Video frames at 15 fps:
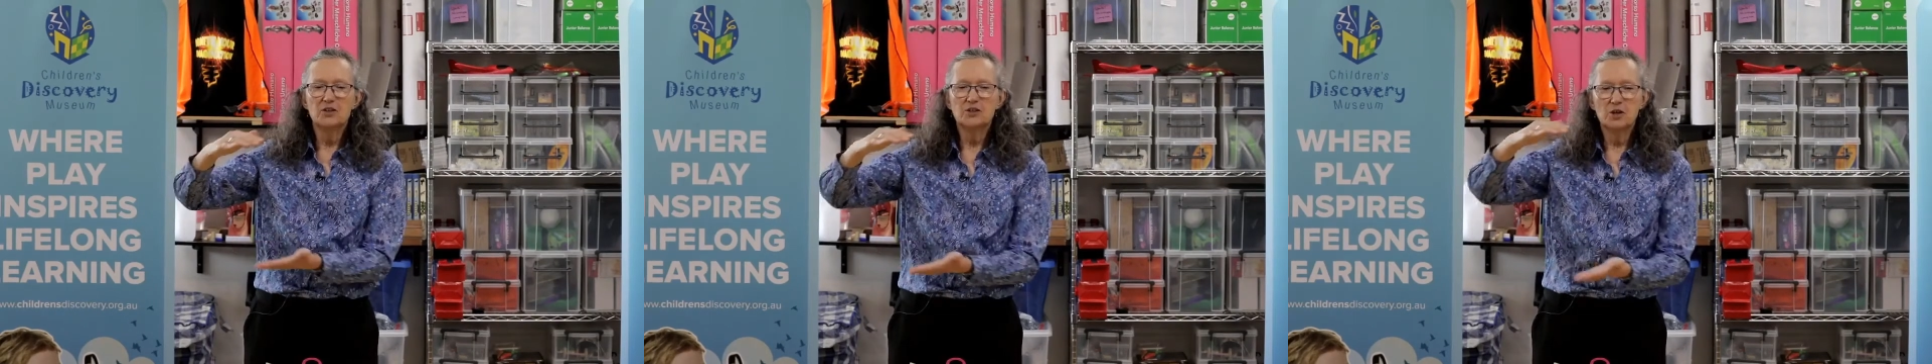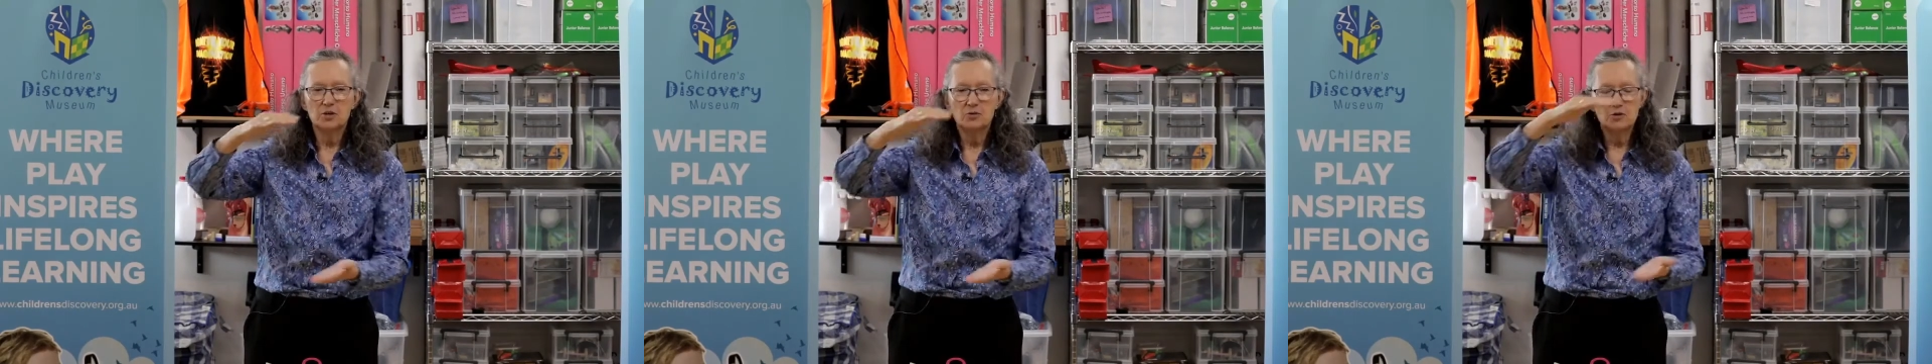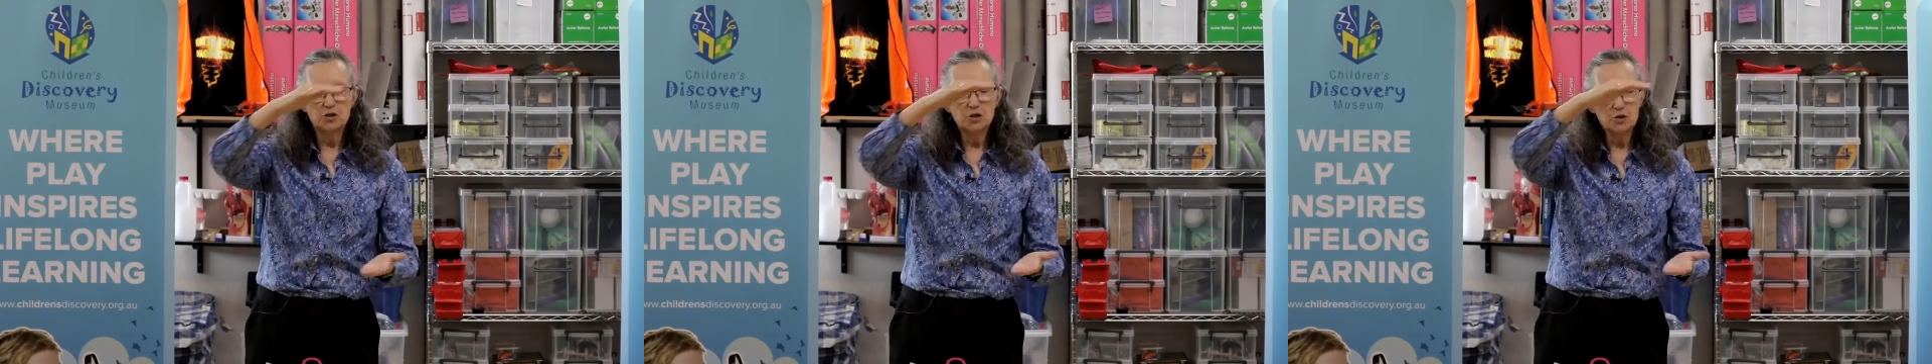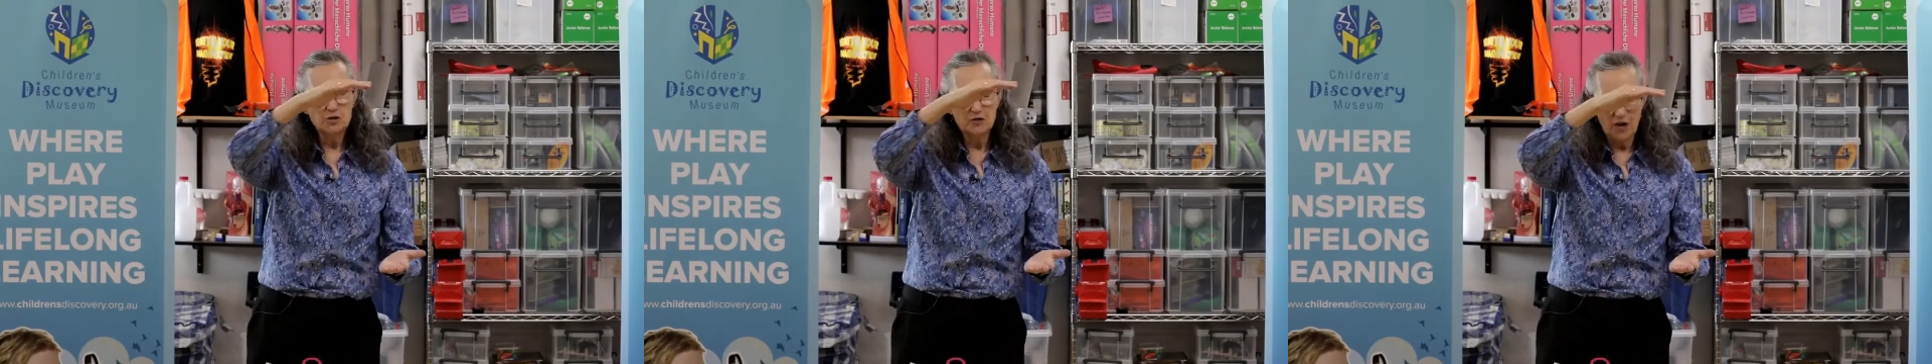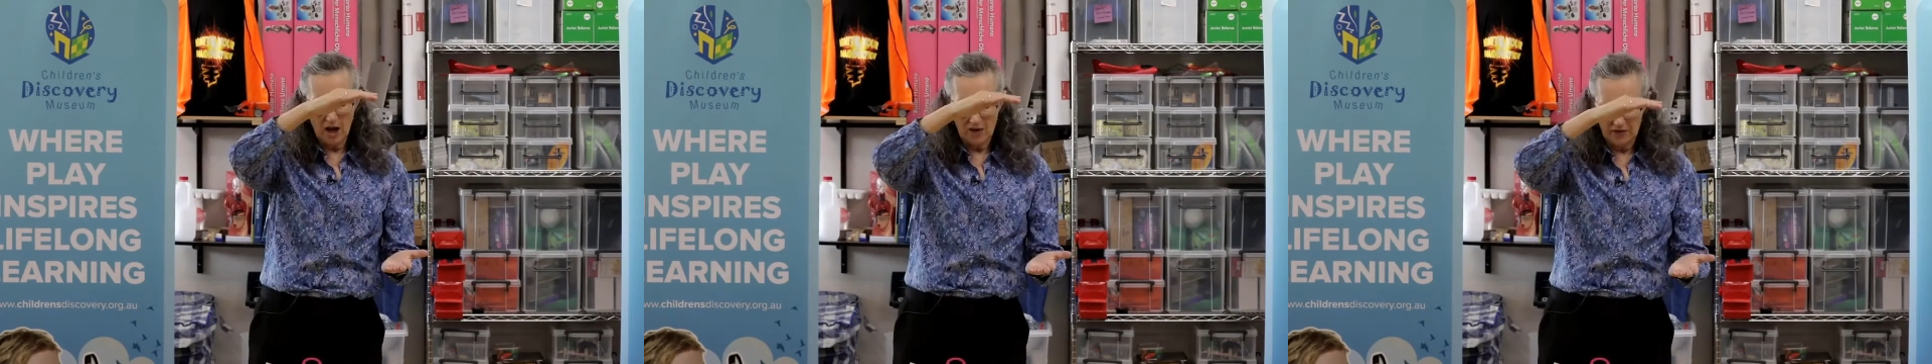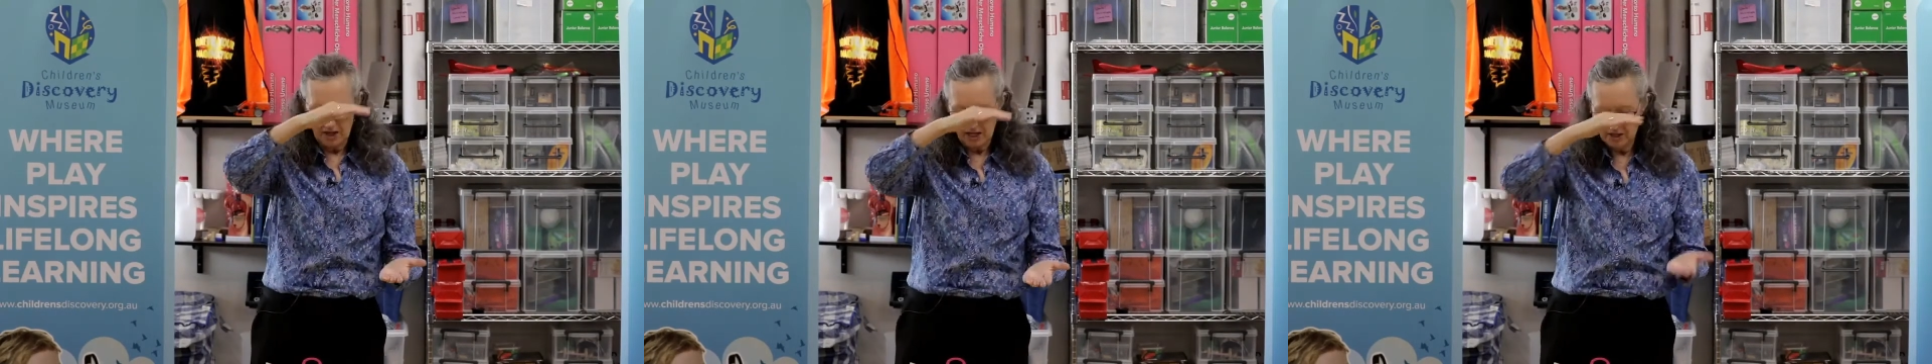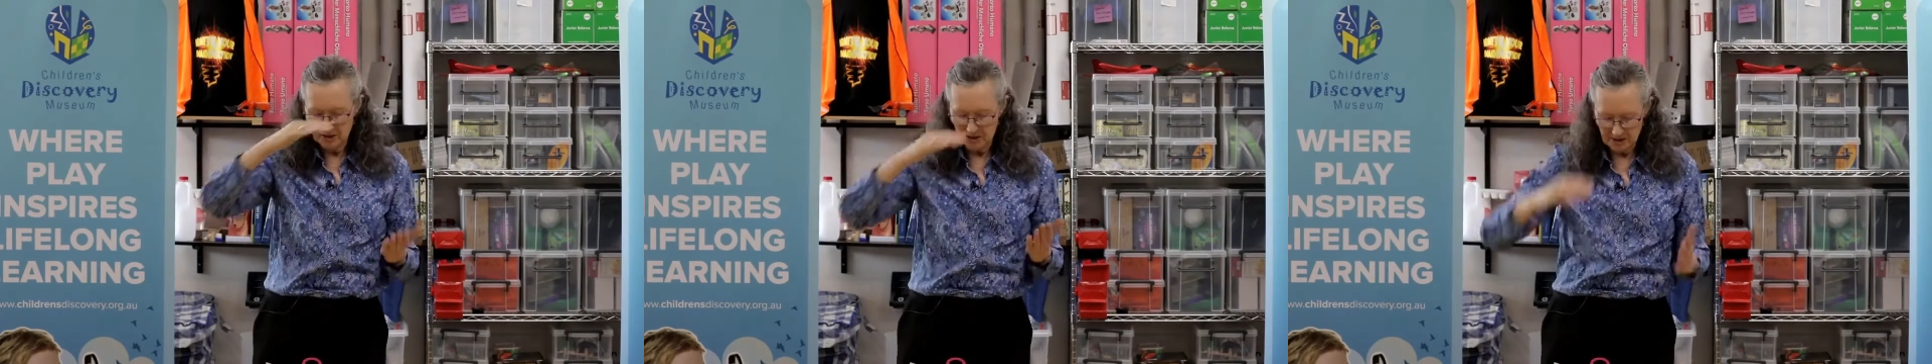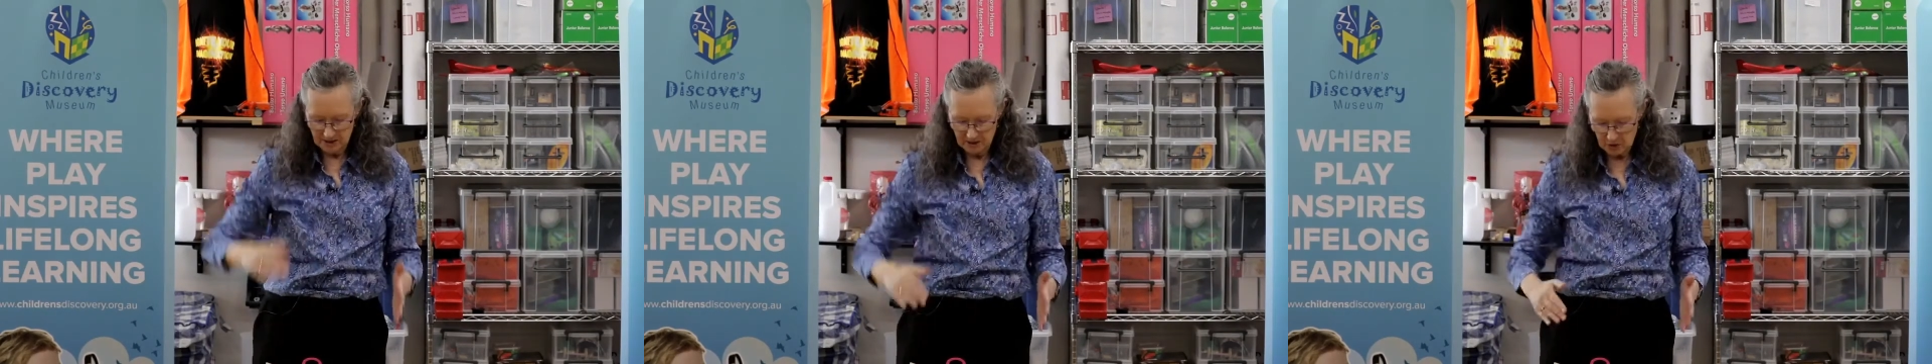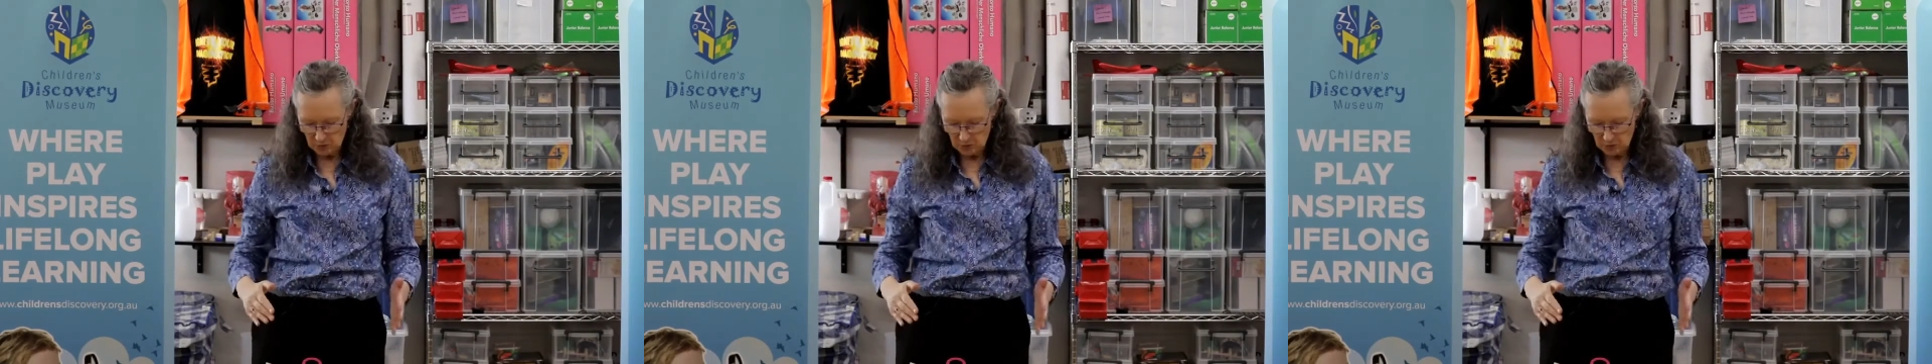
So choose five things.